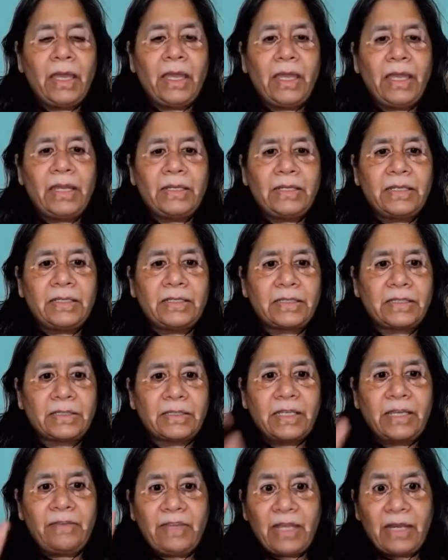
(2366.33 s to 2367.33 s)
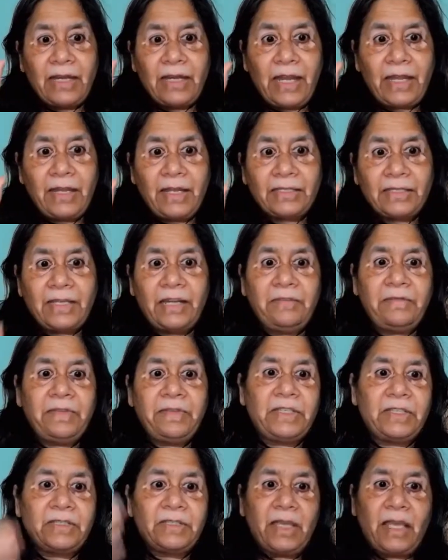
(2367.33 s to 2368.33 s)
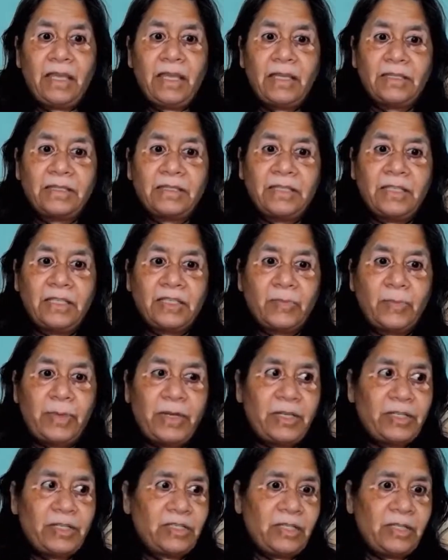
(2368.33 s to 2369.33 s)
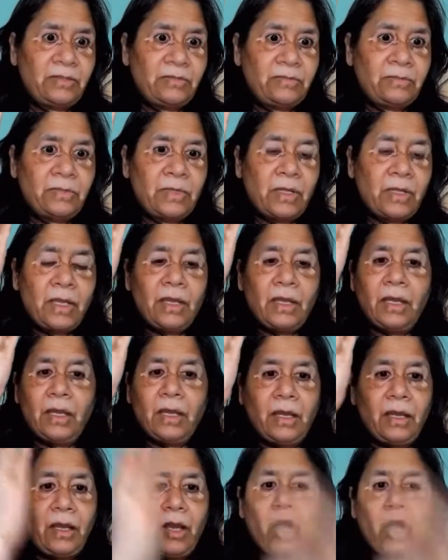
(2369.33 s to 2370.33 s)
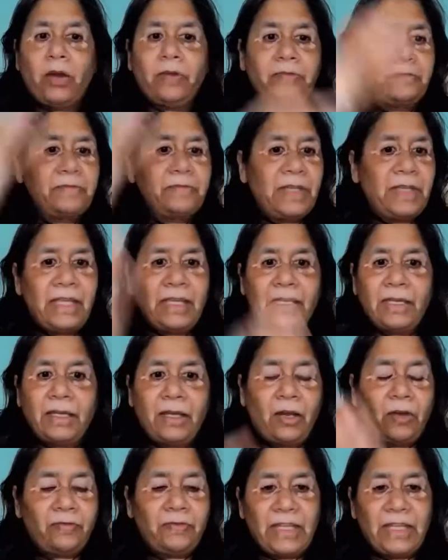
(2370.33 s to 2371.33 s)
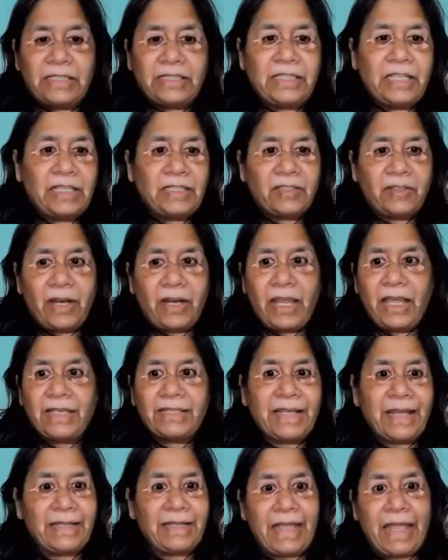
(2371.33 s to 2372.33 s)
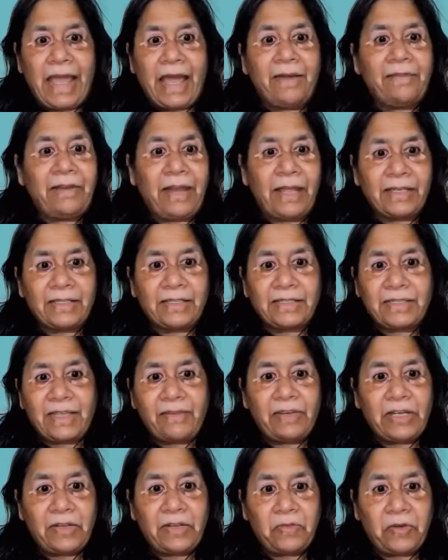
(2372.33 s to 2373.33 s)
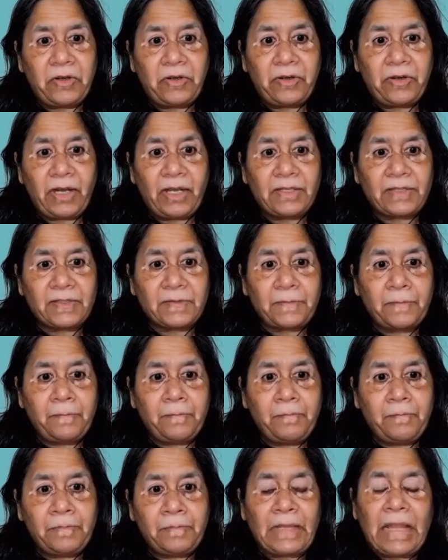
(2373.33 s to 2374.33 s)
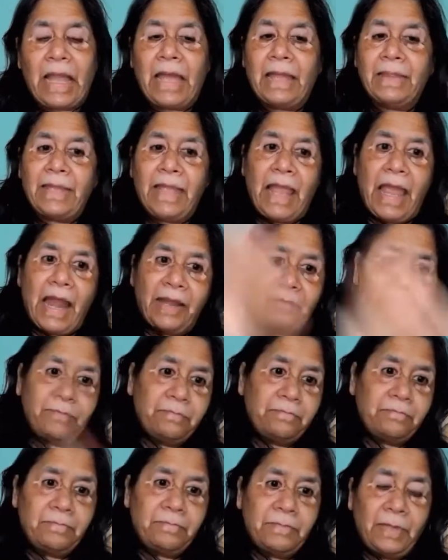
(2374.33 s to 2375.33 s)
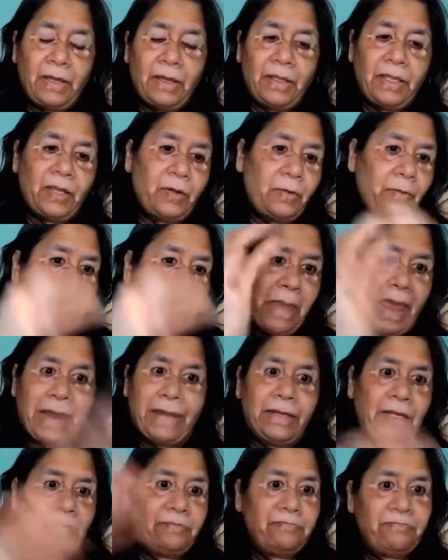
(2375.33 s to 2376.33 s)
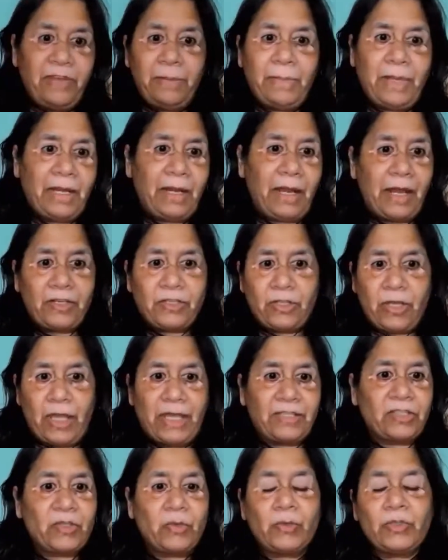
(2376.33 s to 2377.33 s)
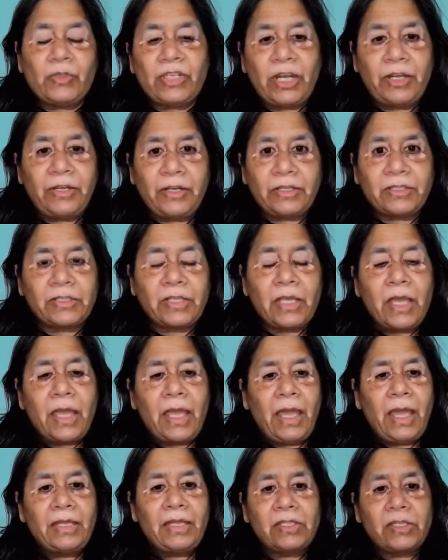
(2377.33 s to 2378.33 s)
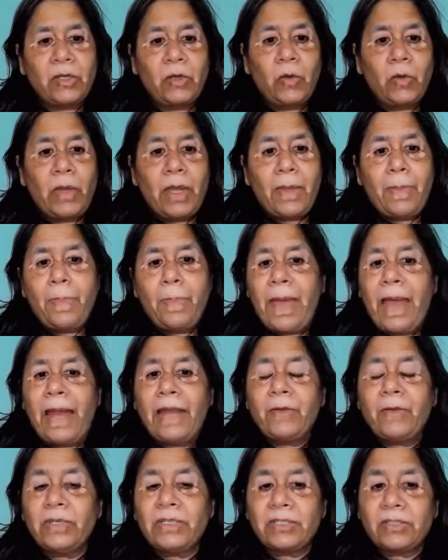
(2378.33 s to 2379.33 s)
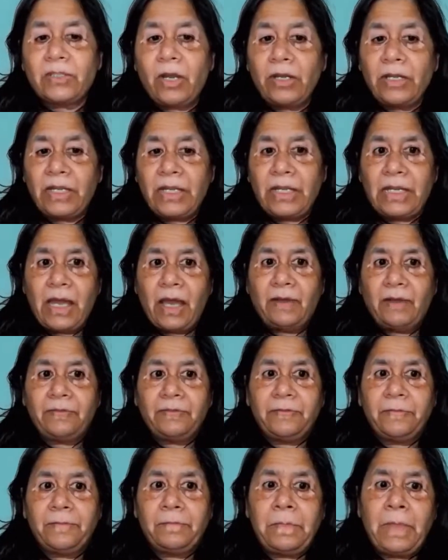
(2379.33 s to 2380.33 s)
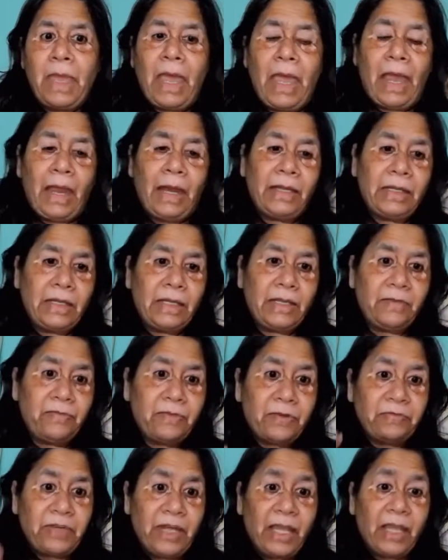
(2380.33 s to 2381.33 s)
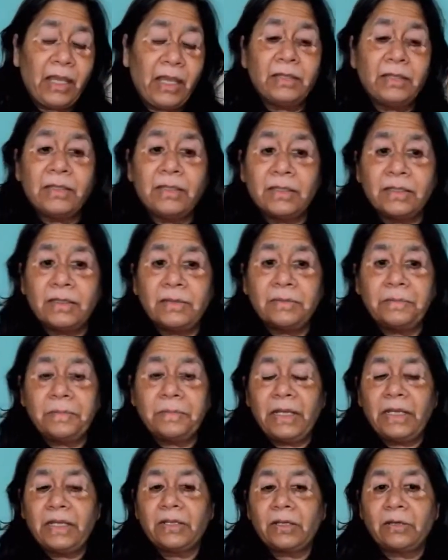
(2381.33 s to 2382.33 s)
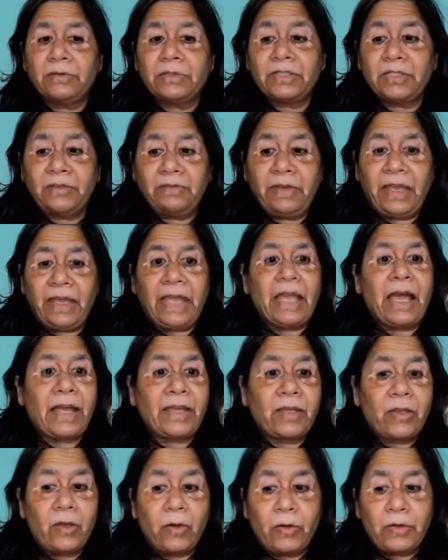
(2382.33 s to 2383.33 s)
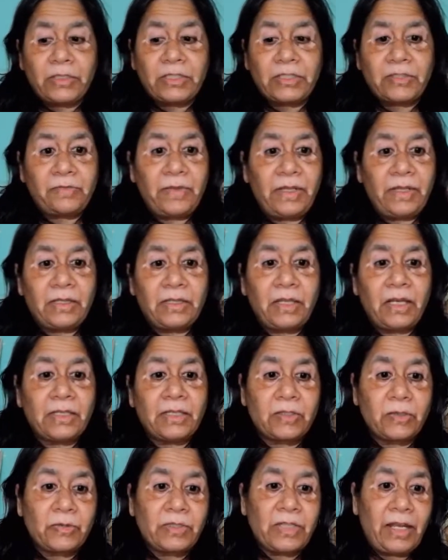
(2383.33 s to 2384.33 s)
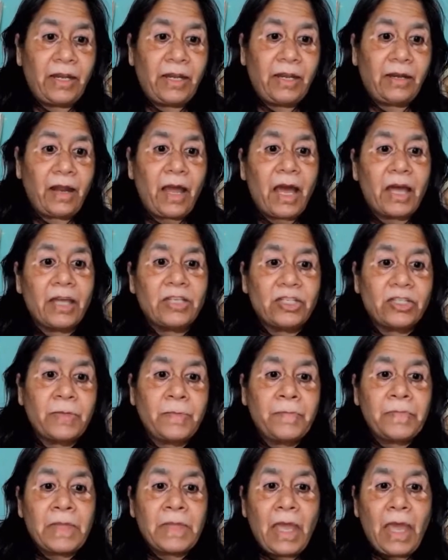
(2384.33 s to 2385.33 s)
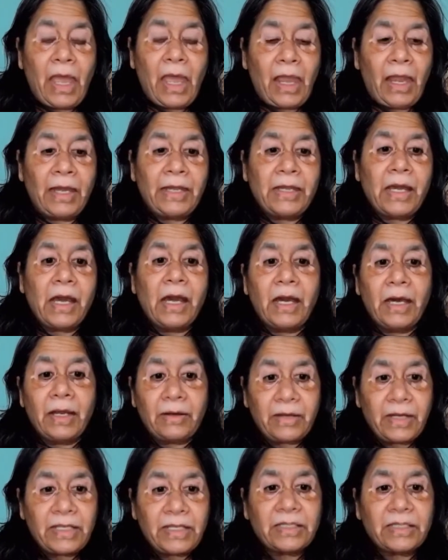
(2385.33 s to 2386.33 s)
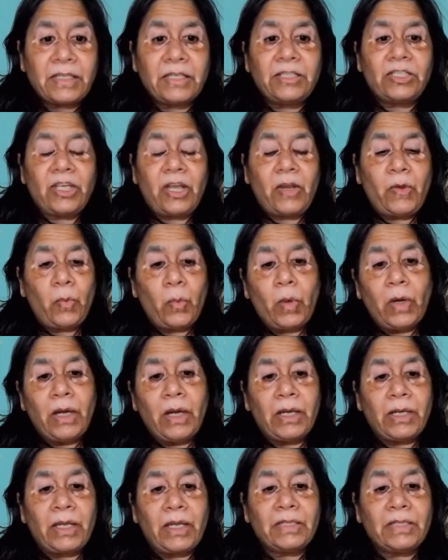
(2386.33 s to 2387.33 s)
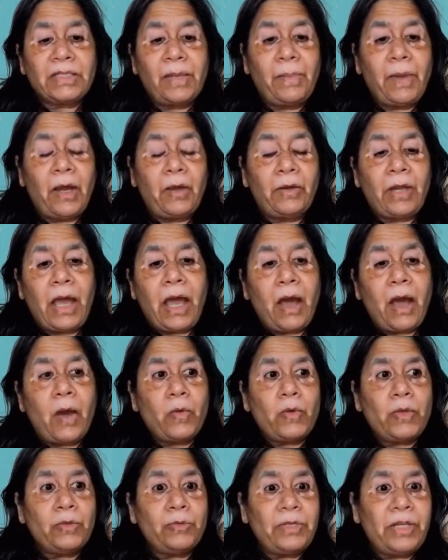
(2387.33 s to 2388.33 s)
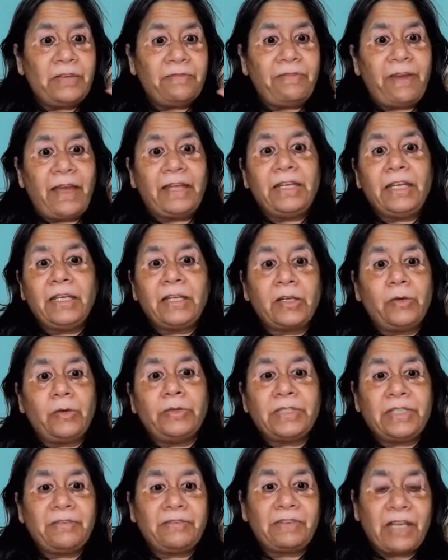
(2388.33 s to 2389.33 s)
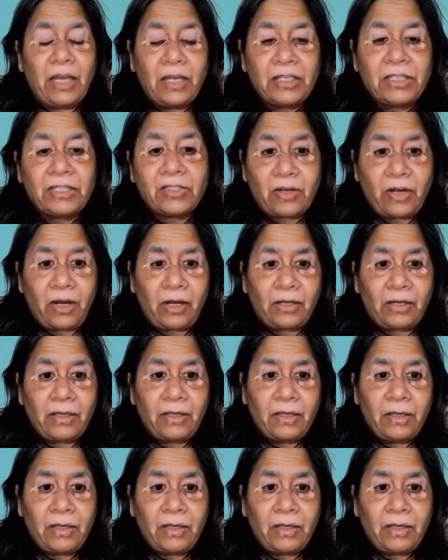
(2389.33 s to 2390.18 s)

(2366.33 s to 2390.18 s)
it is giving a data set which is saying, is this person of these race, and they have like 7 different race, and they had men and women as 2 genders. And so that was not enough. And if you've taken the inclusive AI course with Susanna Raj, And her research and work is about how you define inclusive construct,